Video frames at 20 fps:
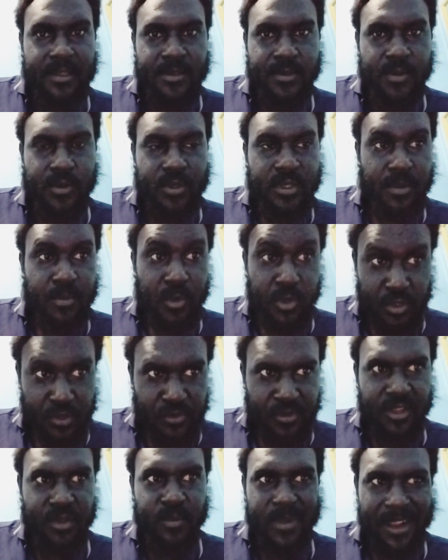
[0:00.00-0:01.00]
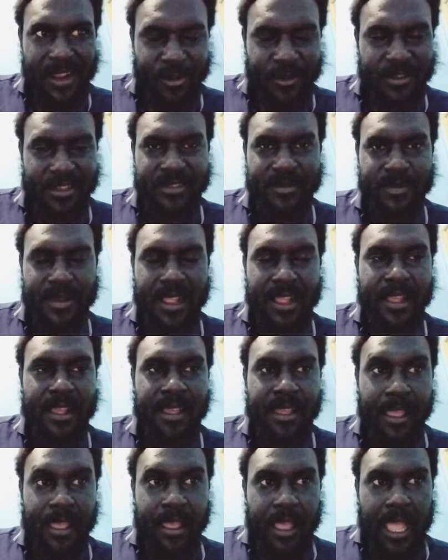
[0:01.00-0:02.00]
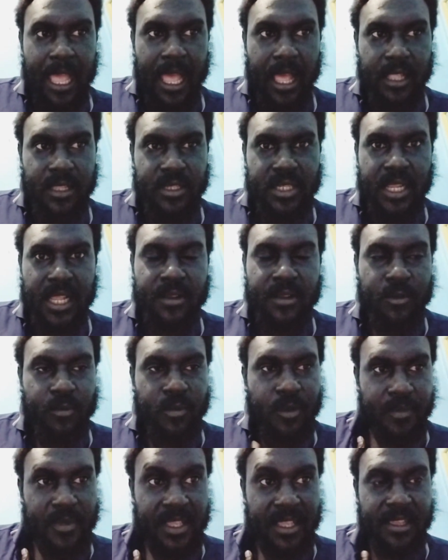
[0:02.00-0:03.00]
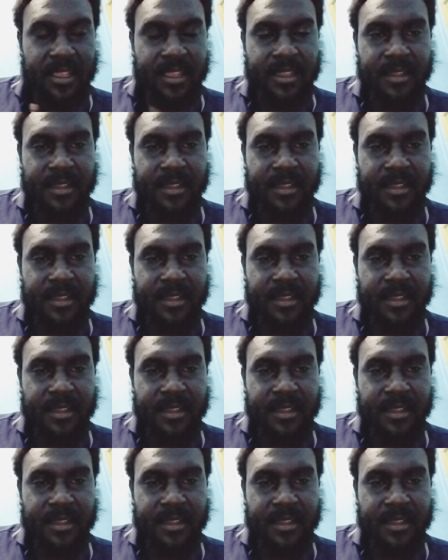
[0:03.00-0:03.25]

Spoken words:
So sa kung new pa long this channel below me,